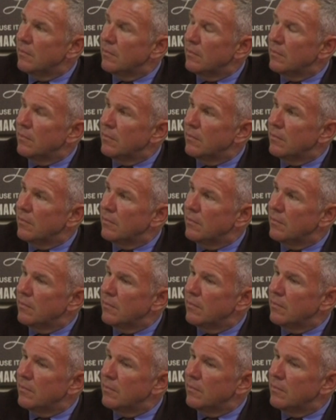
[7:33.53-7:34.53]

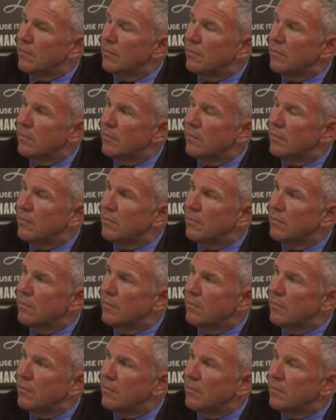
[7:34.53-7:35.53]

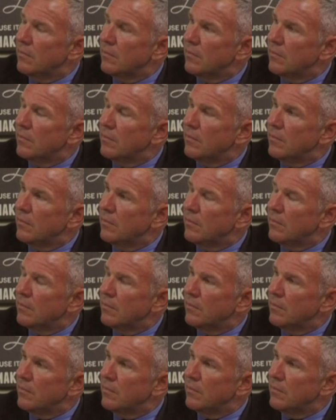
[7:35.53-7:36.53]

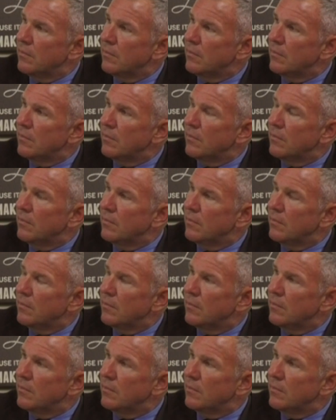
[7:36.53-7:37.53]

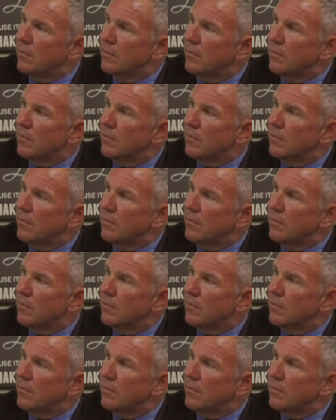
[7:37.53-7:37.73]
[no speech]